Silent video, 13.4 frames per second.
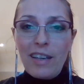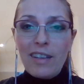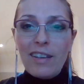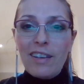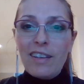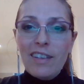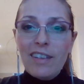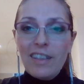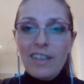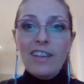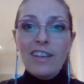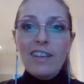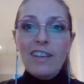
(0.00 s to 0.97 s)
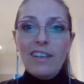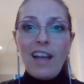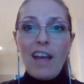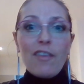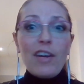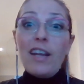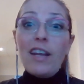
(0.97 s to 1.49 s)
and they
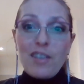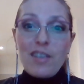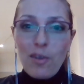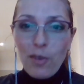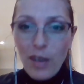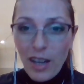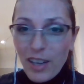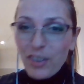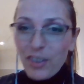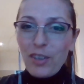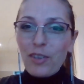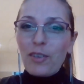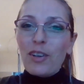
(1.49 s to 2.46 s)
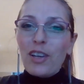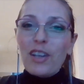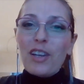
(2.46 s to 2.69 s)
haven't eaten, or like, you know,